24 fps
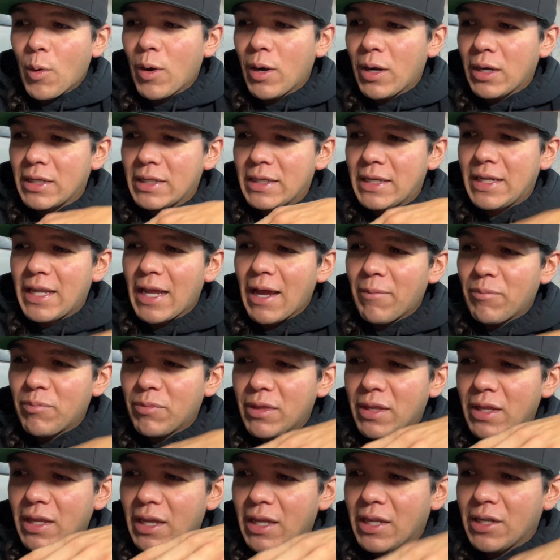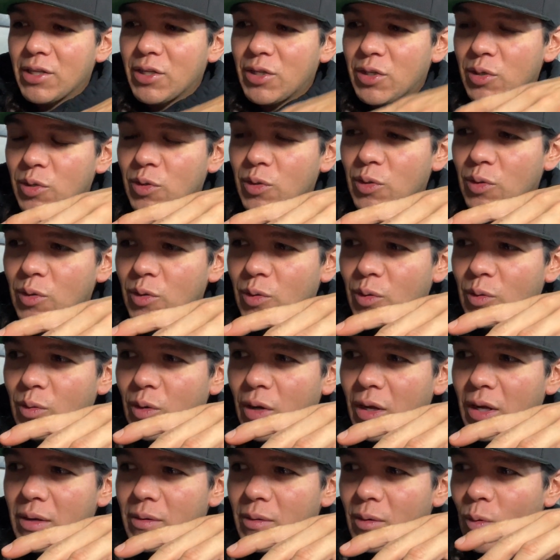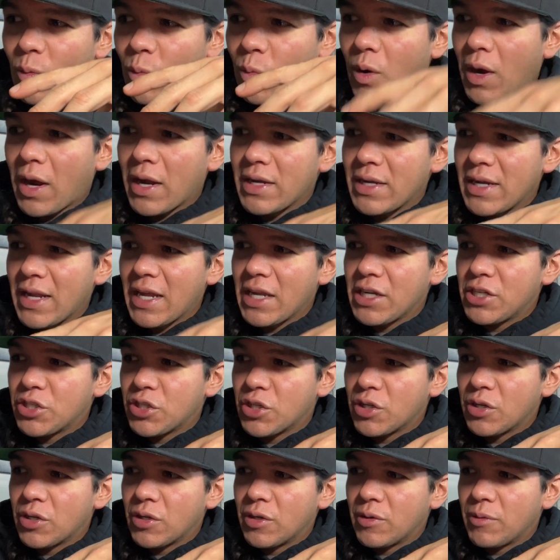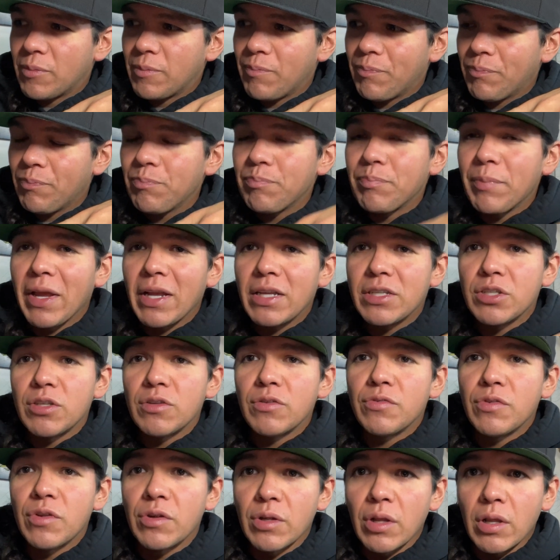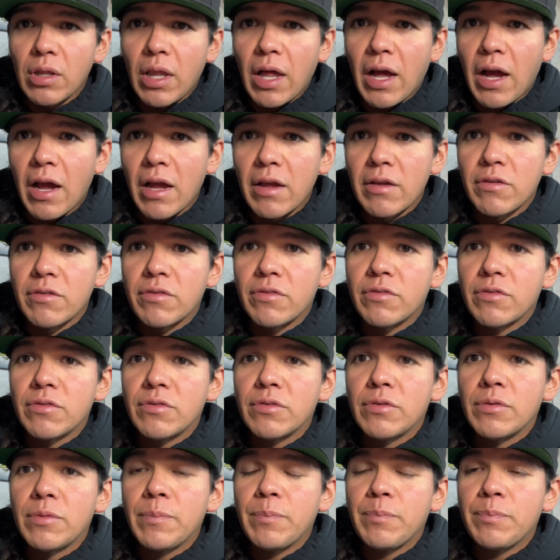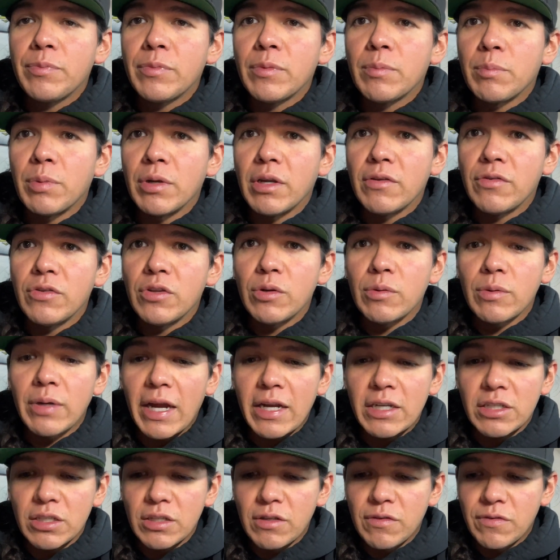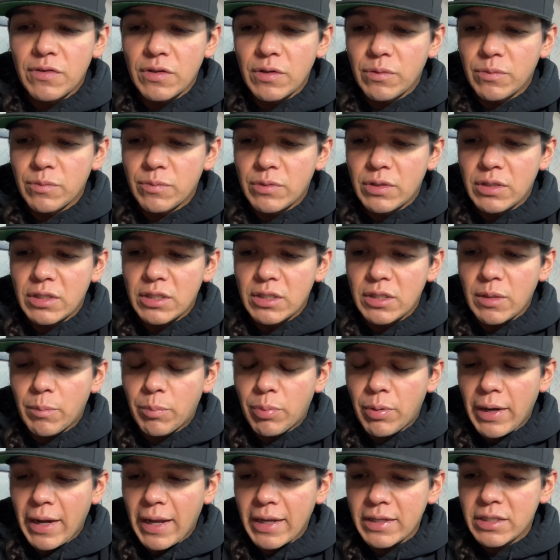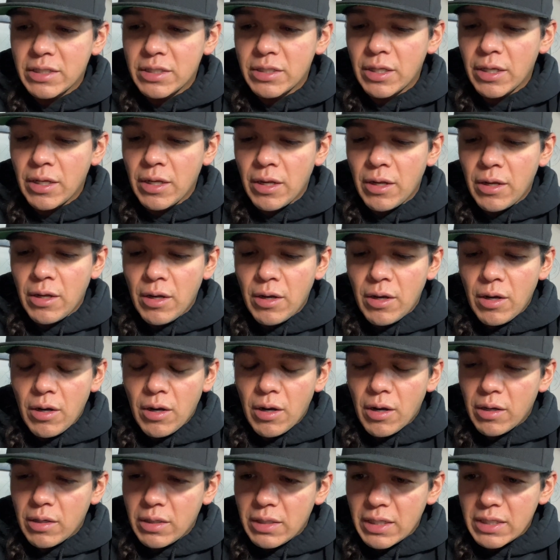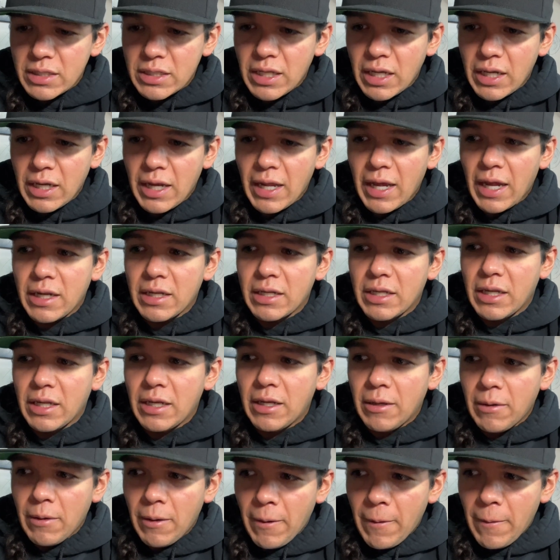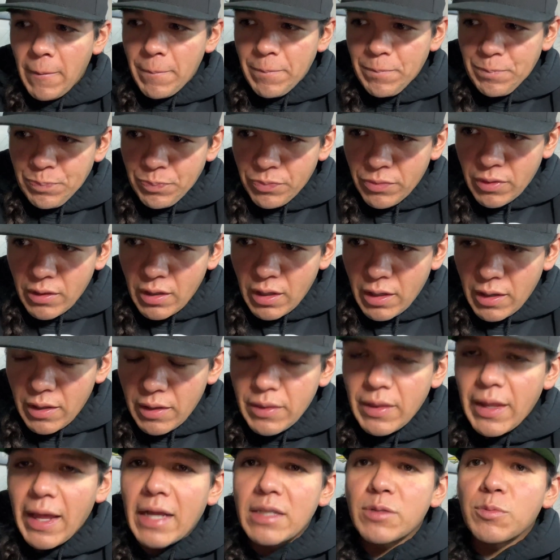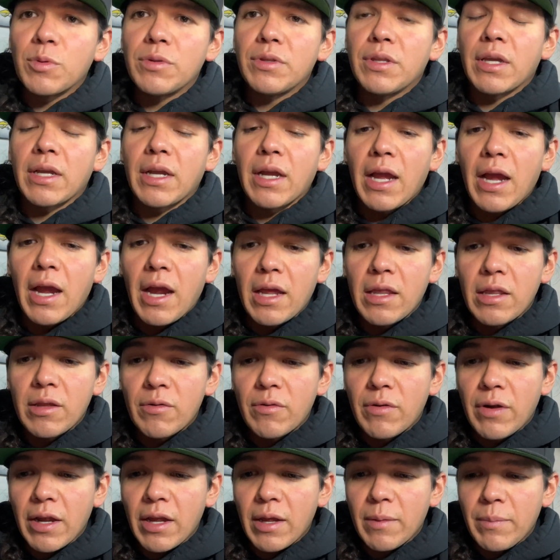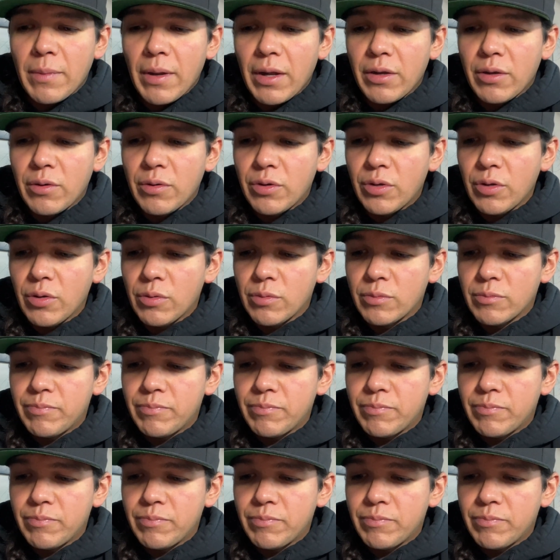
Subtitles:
depth into why nature makes you feel alive. But if you actually feel depressed or disconnected, that's one thing I highly recommend you do.